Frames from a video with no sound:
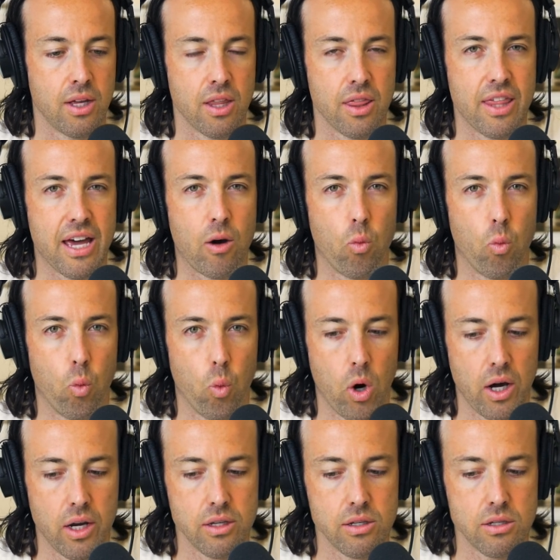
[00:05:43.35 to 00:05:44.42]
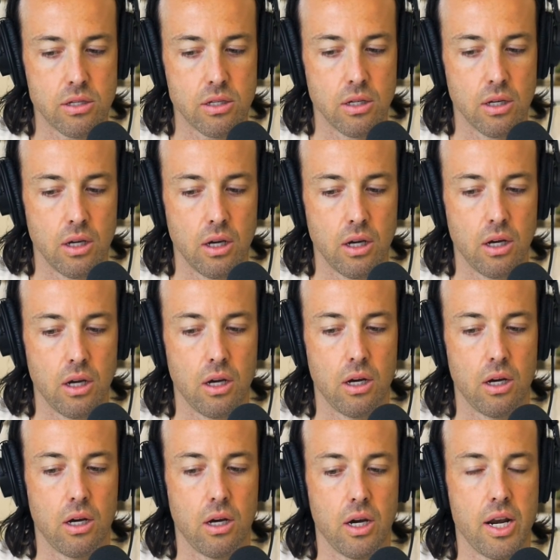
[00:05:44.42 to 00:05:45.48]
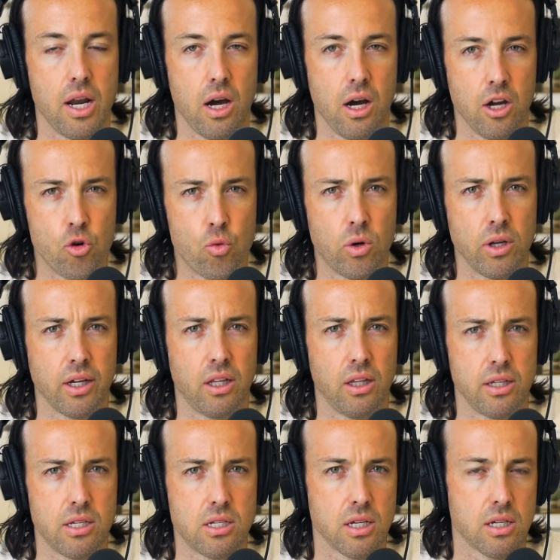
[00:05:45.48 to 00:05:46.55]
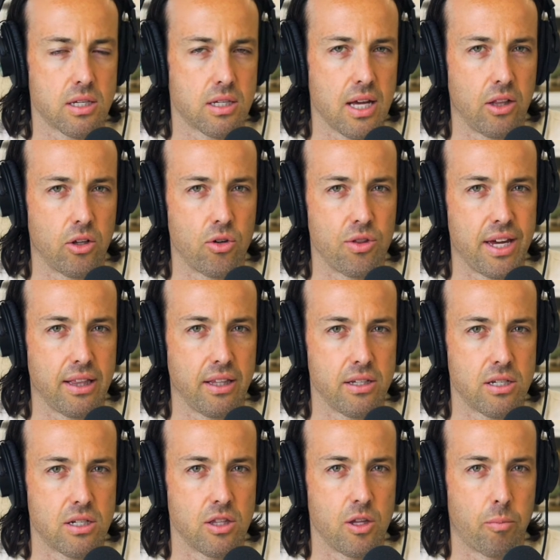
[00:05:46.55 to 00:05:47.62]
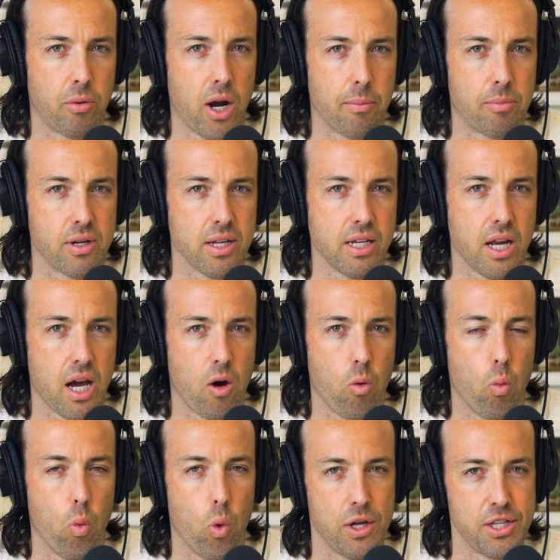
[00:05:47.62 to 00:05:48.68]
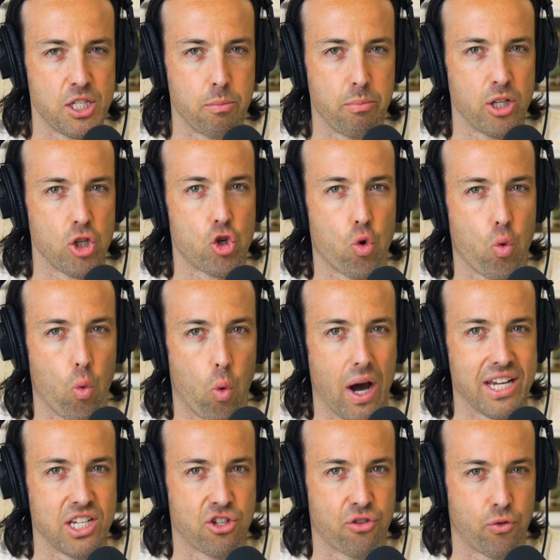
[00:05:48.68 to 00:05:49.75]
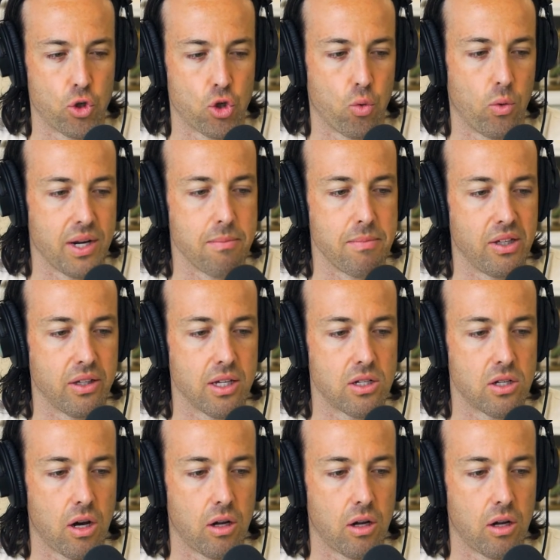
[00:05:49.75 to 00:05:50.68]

That was an unrealistic seller that listed the property not once, but twice for $20 million.